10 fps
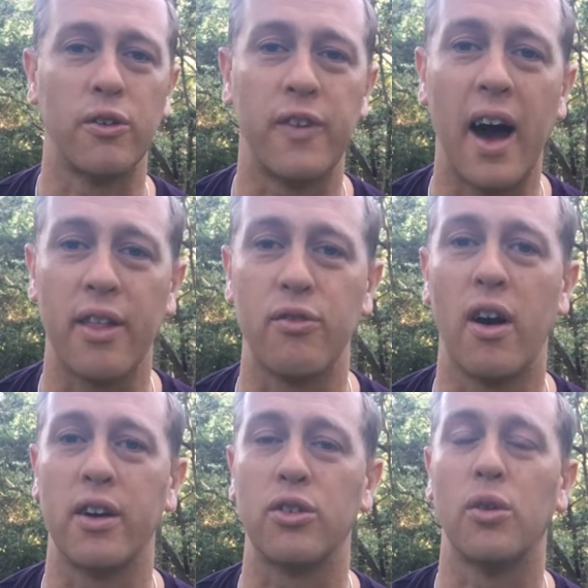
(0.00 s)
good for
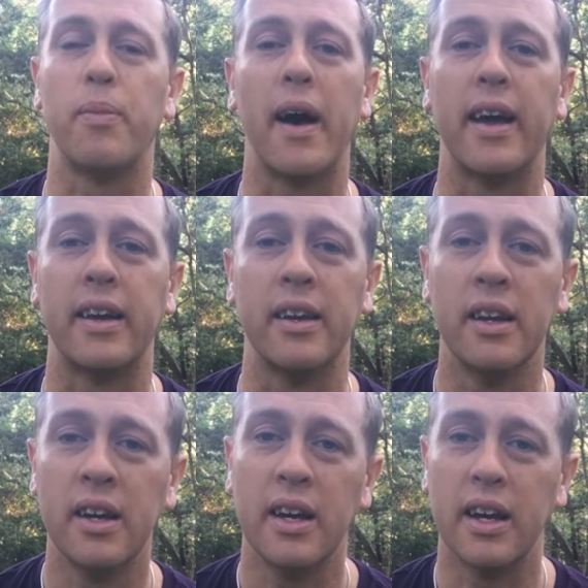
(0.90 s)
arthritis or pain
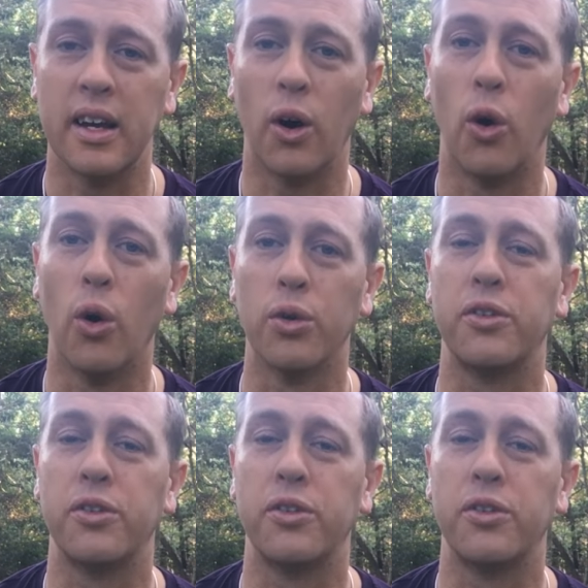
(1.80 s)
or